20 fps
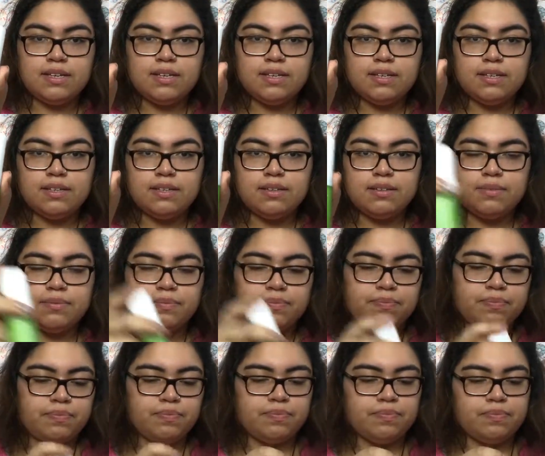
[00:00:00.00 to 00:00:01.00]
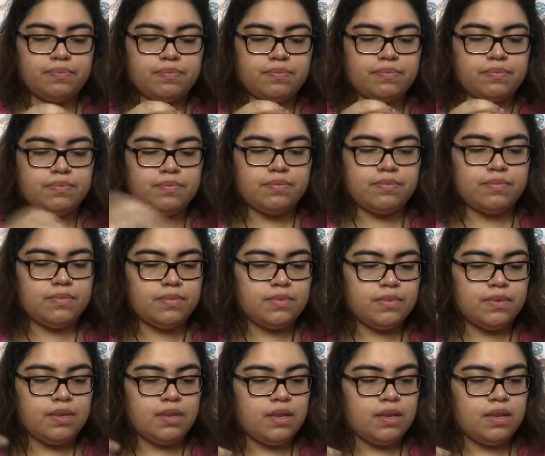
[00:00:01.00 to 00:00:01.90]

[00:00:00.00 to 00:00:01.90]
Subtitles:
(no one is talking)